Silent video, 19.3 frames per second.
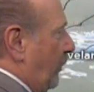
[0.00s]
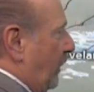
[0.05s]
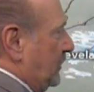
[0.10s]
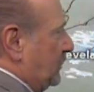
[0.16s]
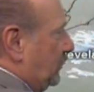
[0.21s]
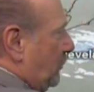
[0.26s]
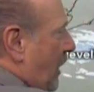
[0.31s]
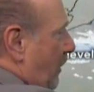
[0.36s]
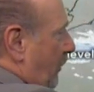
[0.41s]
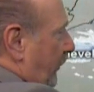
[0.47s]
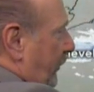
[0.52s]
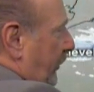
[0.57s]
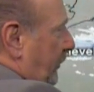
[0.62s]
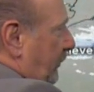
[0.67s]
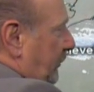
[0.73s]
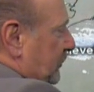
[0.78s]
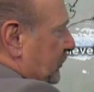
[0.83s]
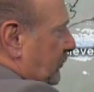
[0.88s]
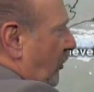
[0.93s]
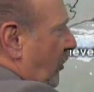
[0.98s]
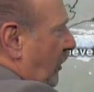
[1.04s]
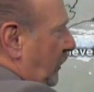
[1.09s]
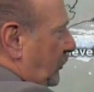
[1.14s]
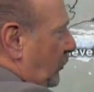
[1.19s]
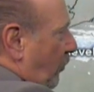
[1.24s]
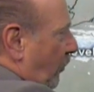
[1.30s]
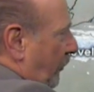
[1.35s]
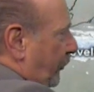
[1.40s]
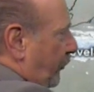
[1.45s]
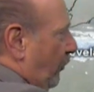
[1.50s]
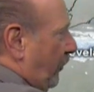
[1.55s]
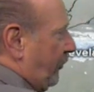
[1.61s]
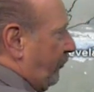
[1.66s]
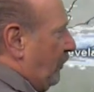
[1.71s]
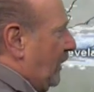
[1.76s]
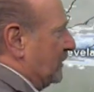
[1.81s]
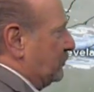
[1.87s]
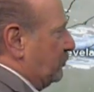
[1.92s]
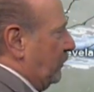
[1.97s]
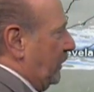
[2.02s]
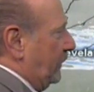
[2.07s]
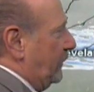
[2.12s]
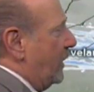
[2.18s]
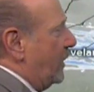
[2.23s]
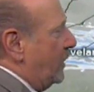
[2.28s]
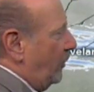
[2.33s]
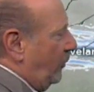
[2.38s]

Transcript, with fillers: once in a while, with a strong north northwest wind,